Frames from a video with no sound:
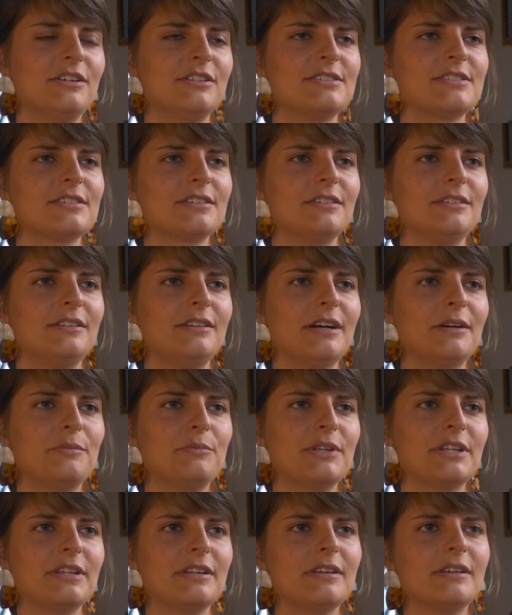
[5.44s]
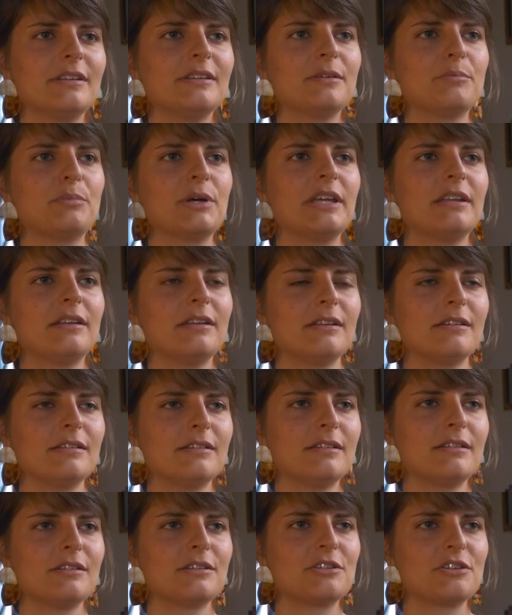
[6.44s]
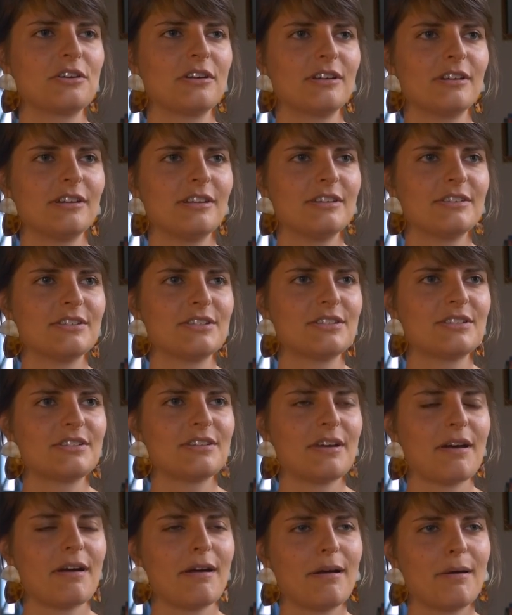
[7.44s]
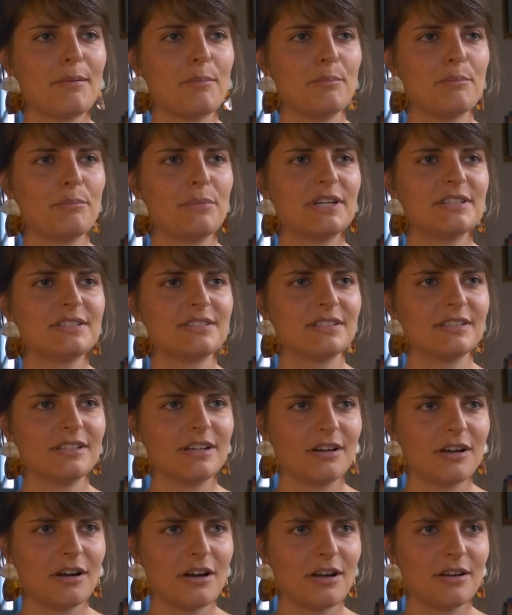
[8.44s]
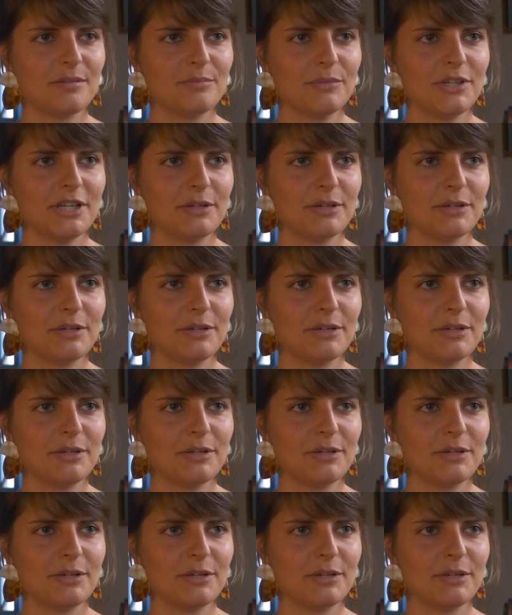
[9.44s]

Hölzel. I'm an independent journalist um, based in Yangon,